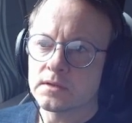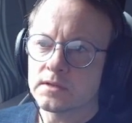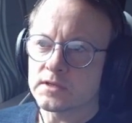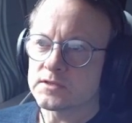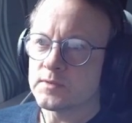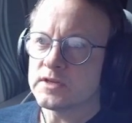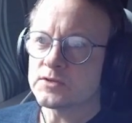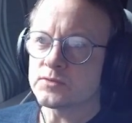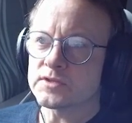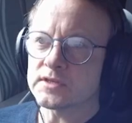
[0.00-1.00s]
There's some
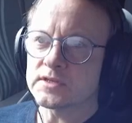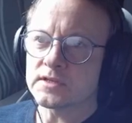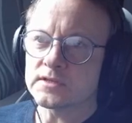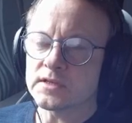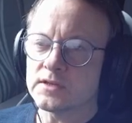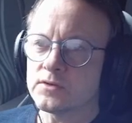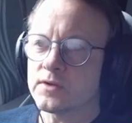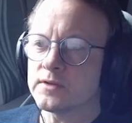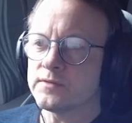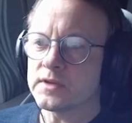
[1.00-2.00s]
initial settings in your
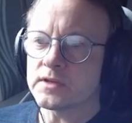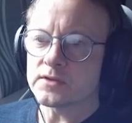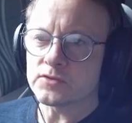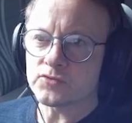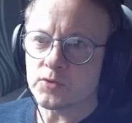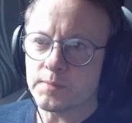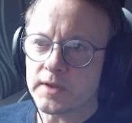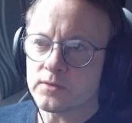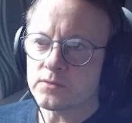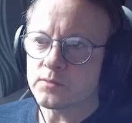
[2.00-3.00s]
NVIDIA control
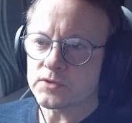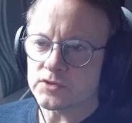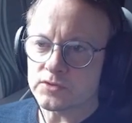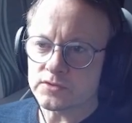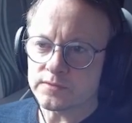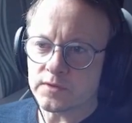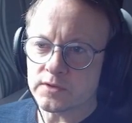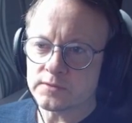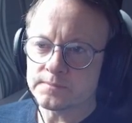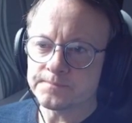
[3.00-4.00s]
panel which are good to follow.